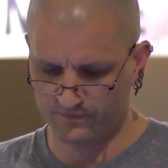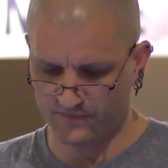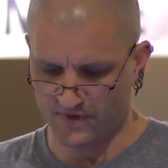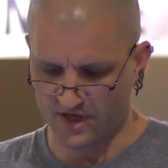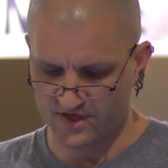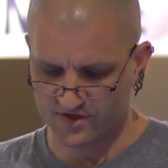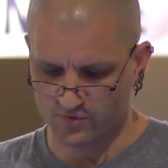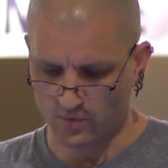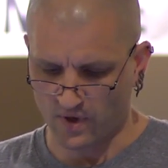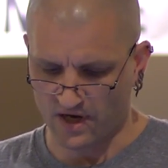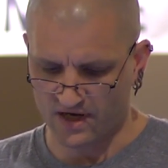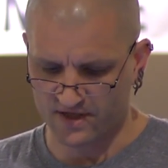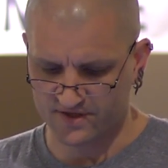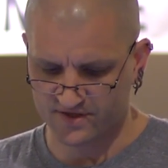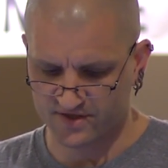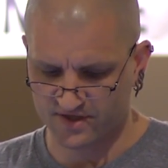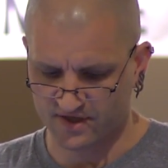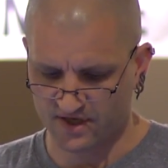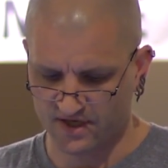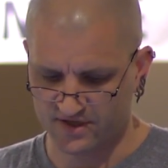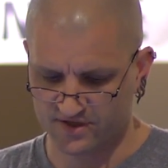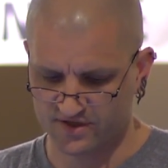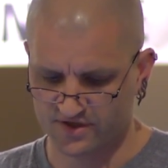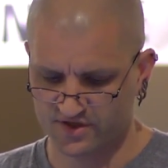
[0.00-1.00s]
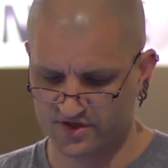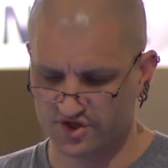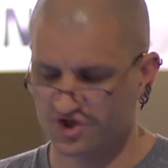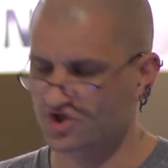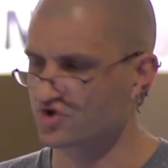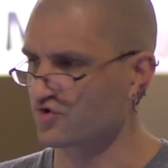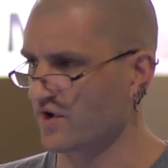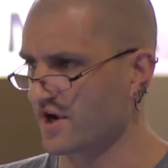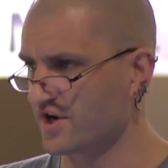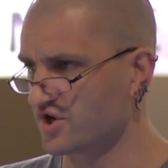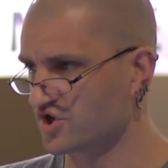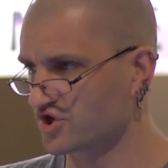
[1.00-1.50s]
as well as its
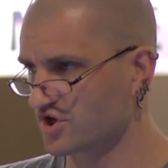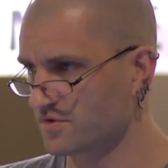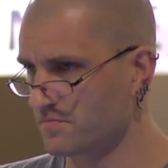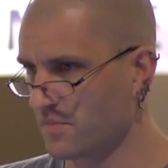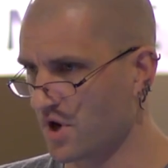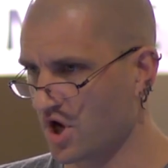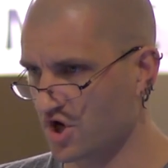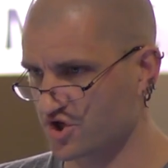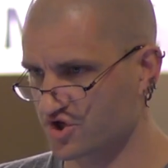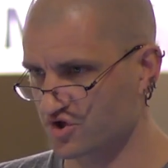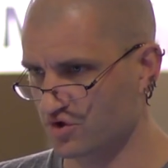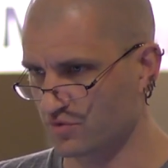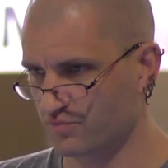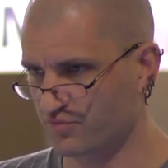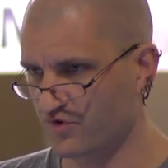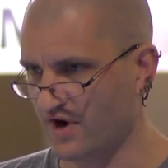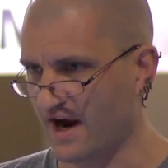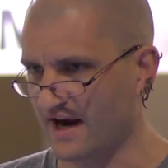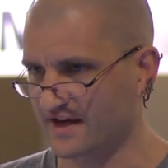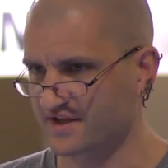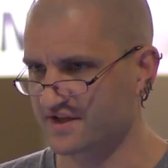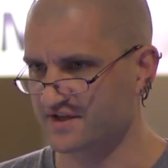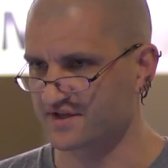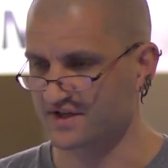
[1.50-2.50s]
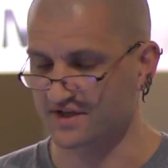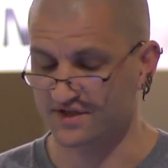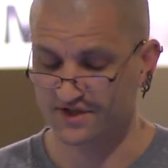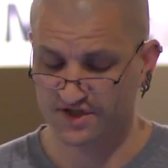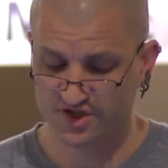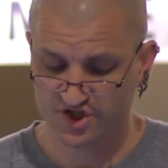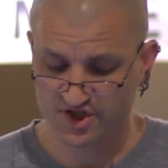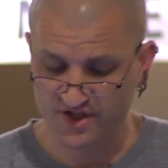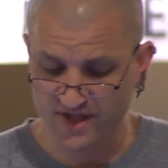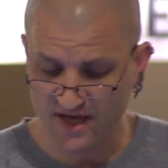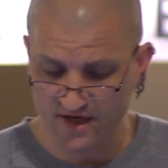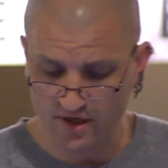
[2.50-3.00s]
strange and marginal practices. And
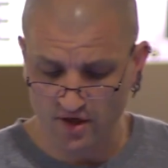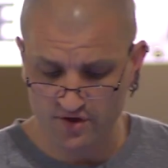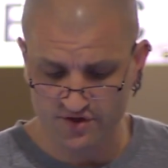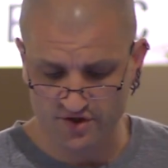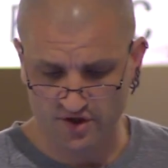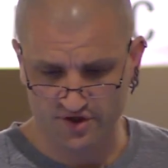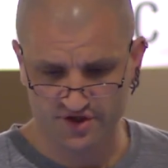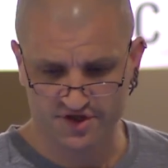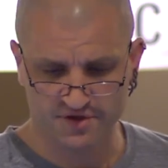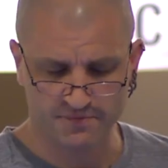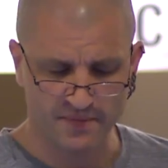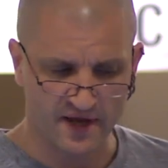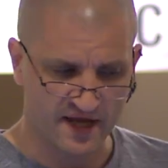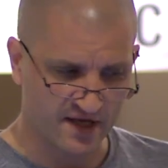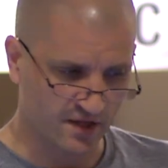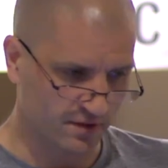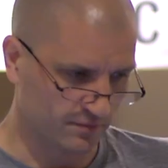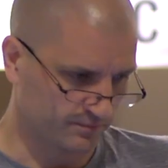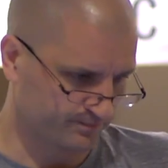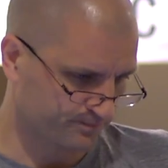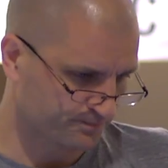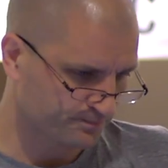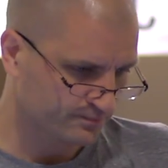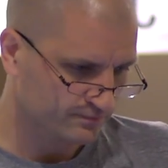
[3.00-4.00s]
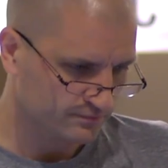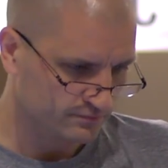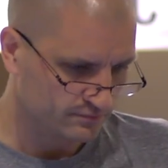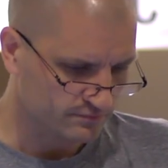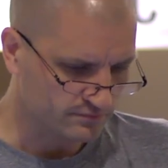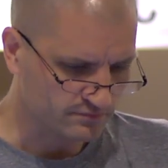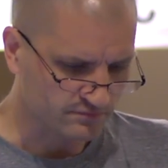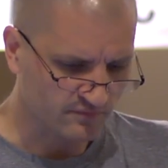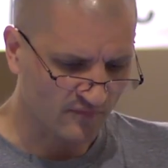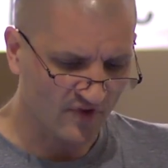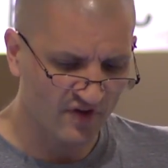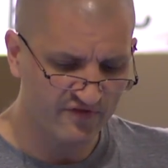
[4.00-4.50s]
she then goes on to make
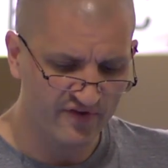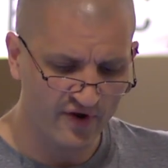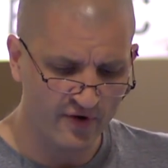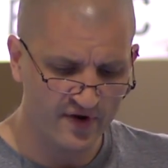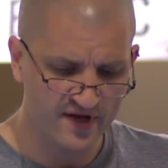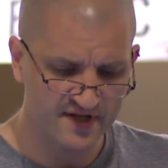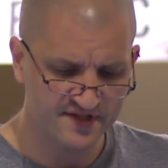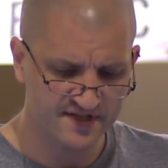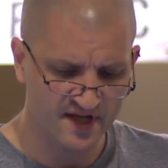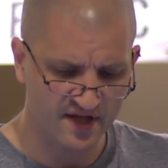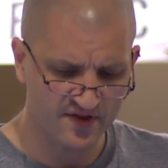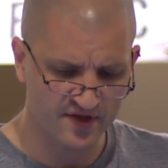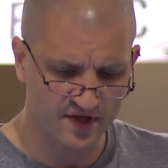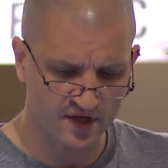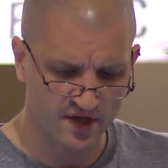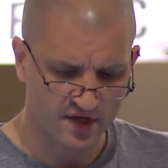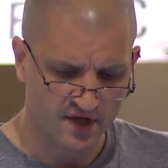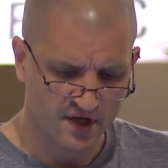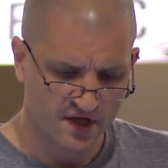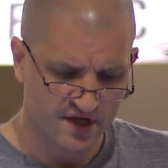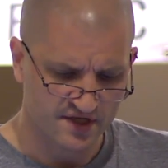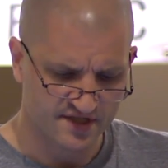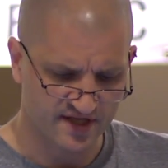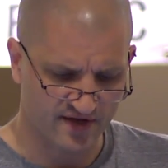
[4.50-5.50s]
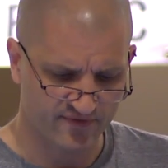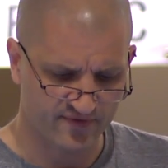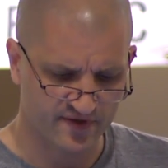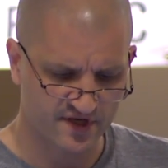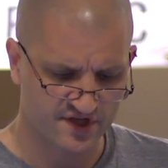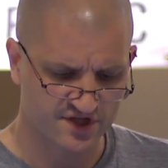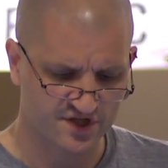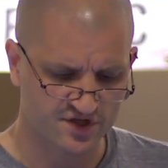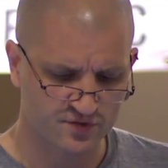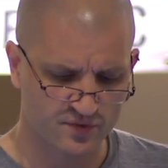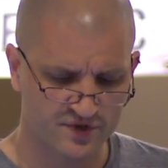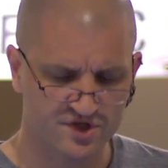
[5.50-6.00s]
various other
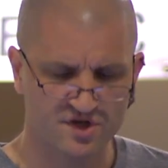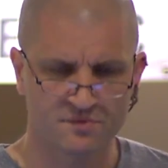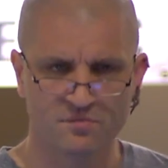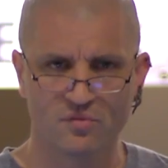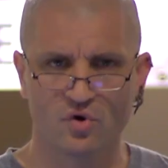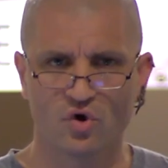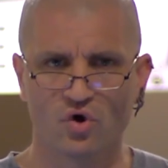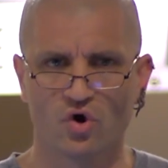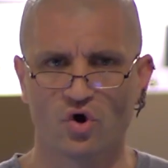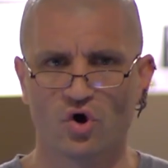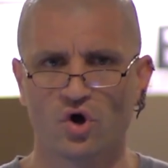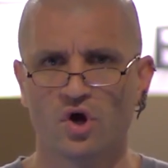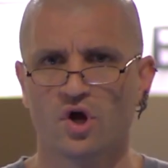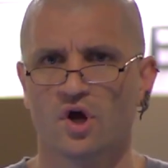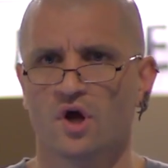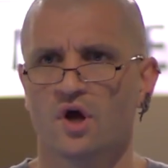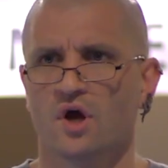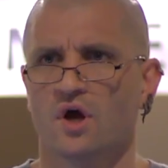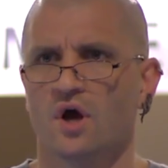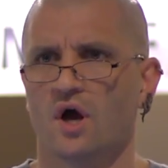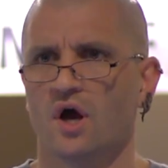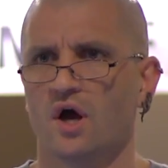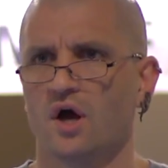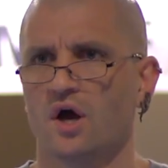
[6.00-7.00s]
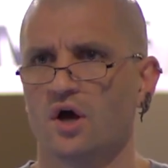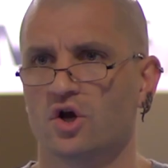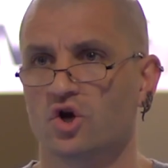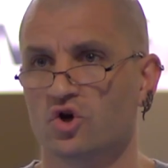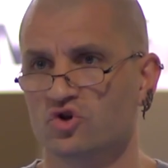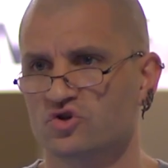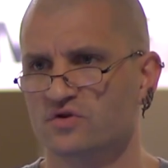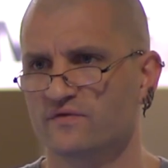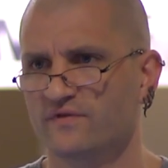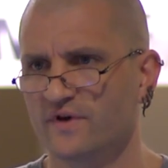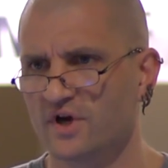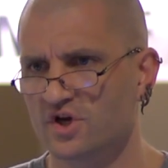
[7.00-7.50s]
definitions which are more
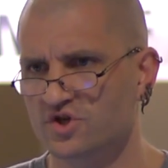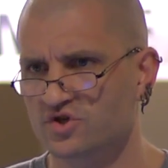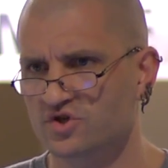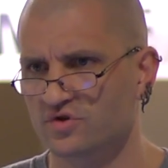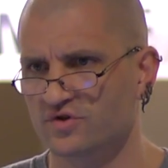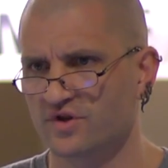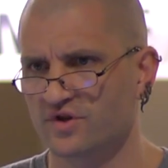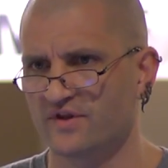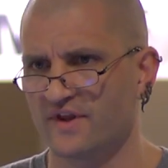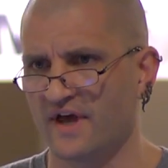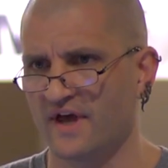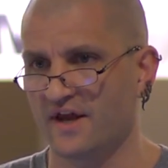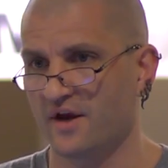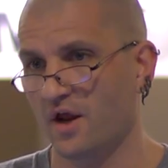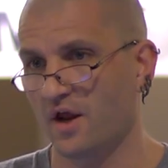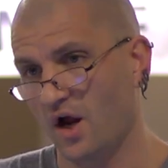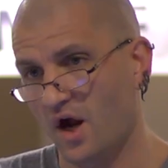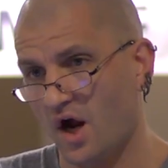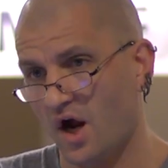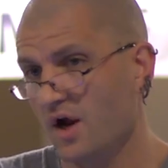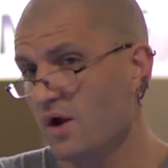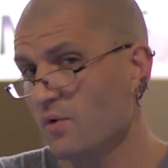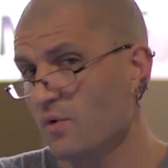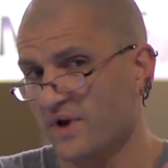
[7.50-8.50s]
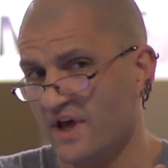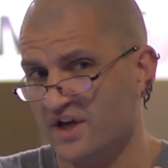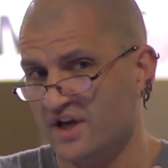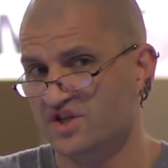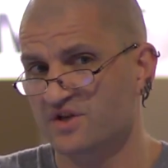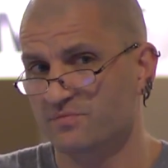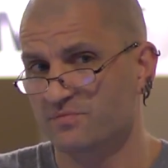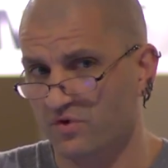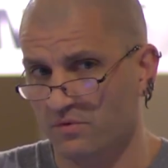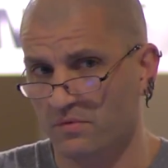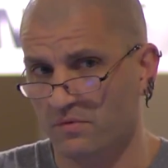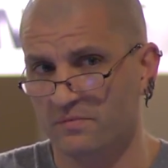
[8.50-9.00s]
controversial than that. Now, I would
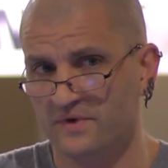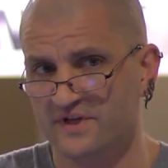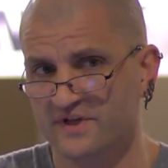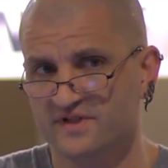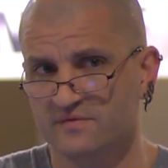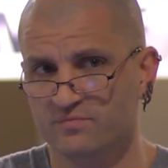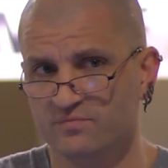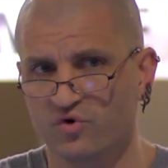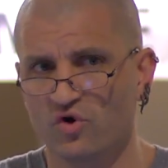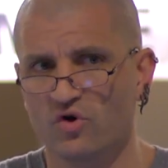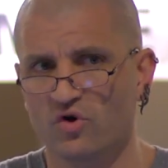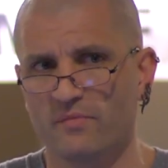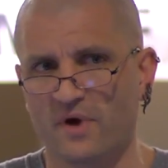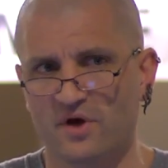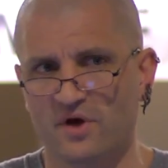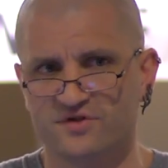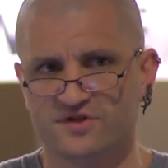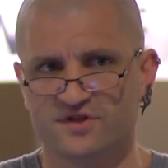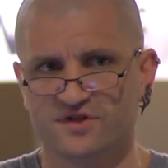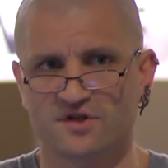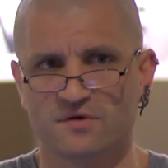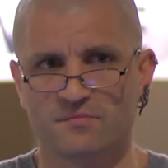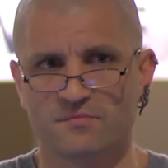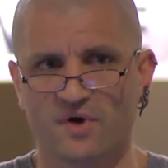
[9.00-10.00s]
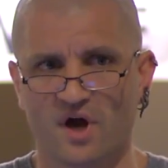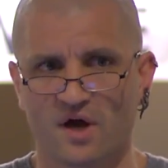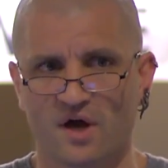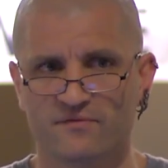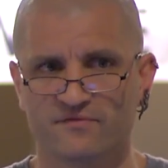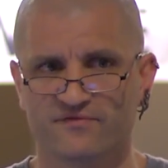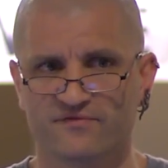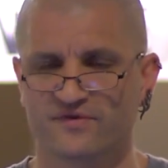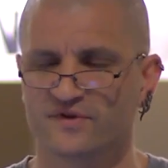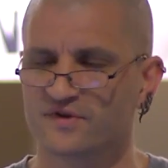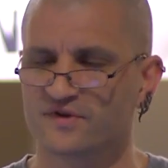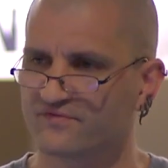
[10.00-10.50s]
actually probably support most of them, but
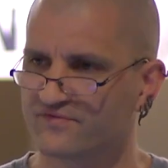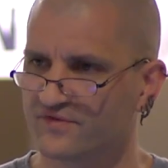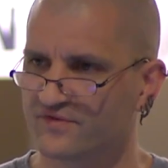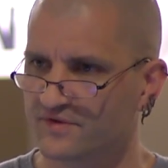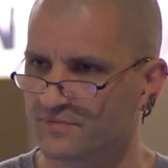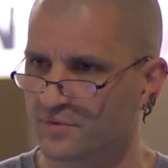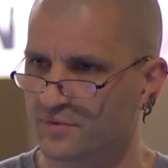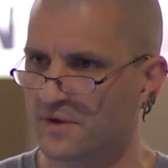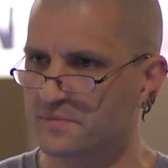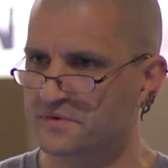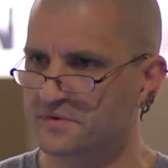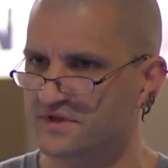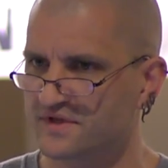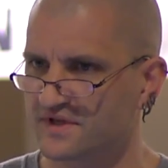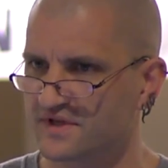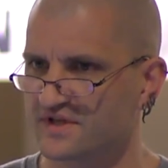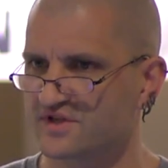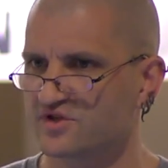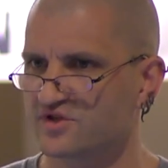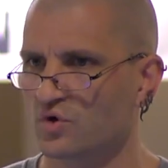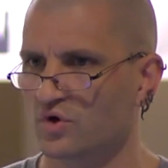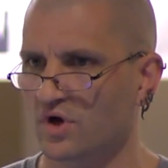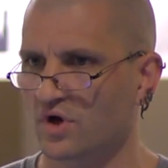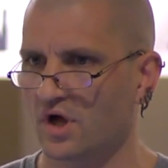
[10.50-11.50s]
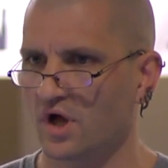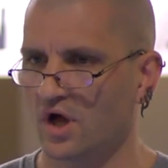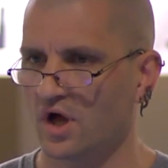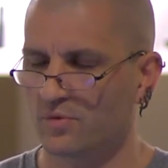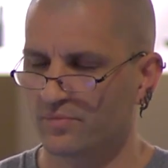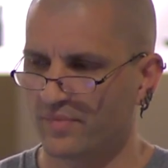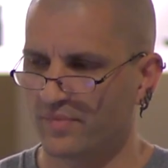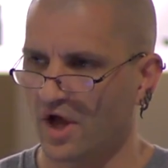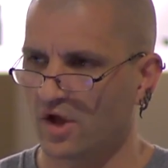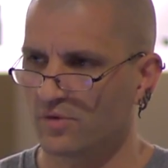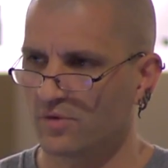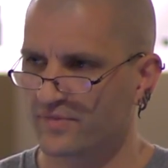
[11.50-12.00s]
for the purposes of this talk,
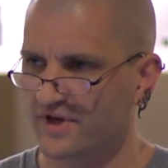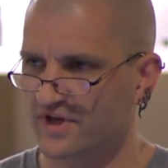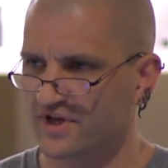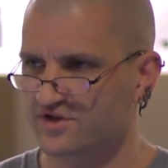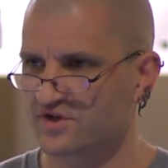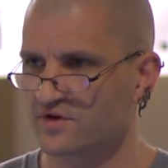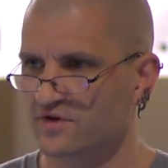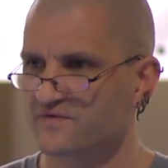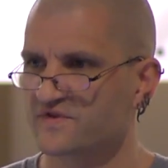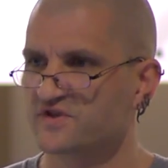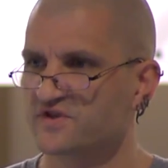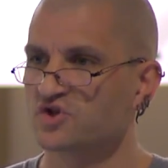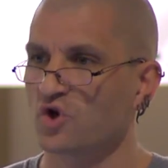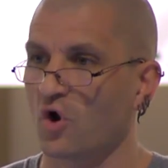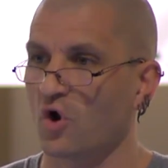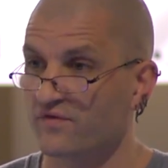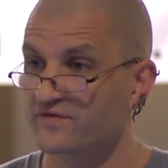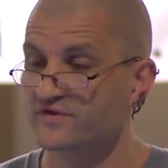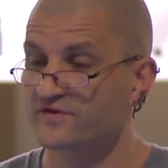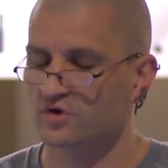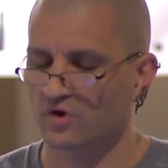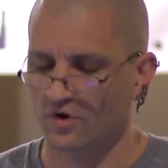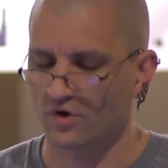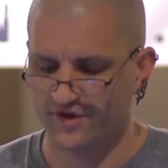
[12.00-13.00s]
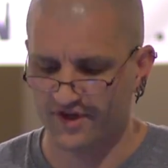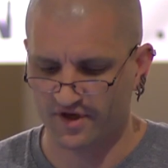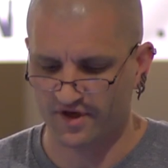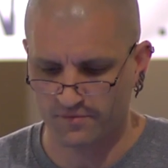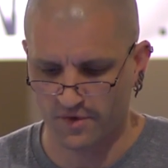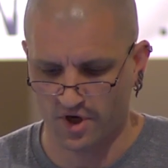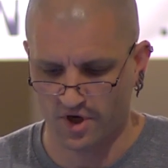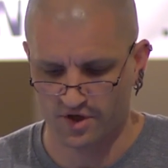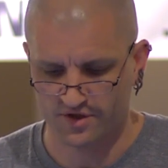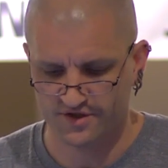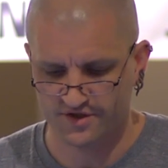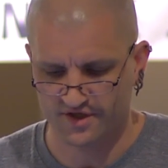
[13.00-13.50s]
I'll be a sort of soft Gothic
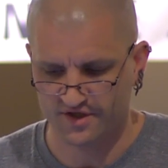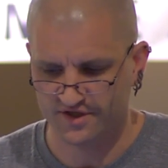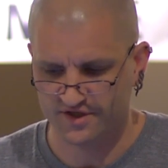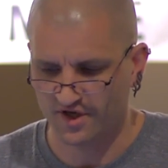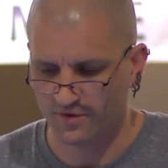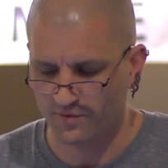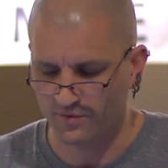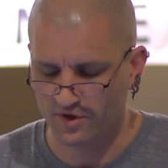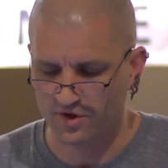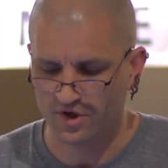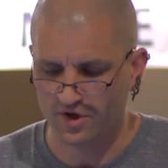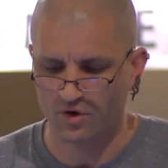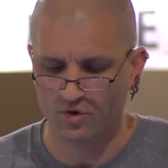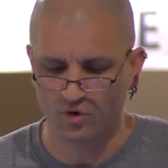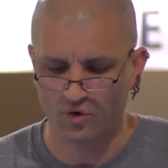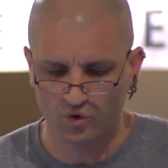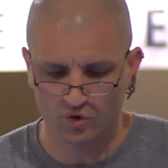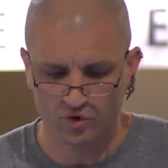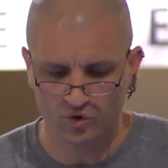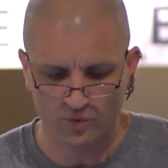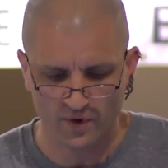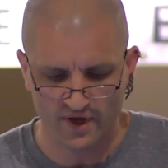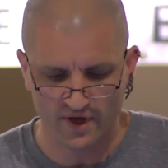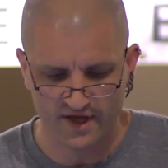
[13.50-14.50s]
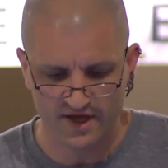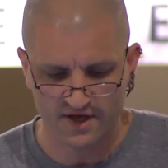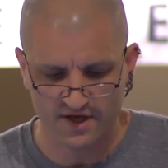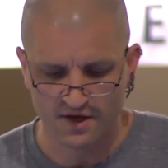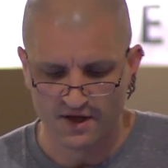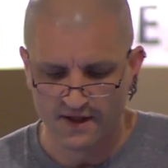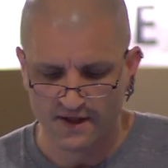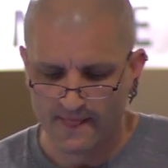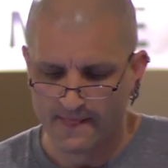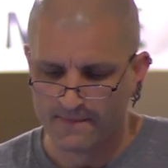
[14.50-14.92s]
Marxist. I won't go all the way in.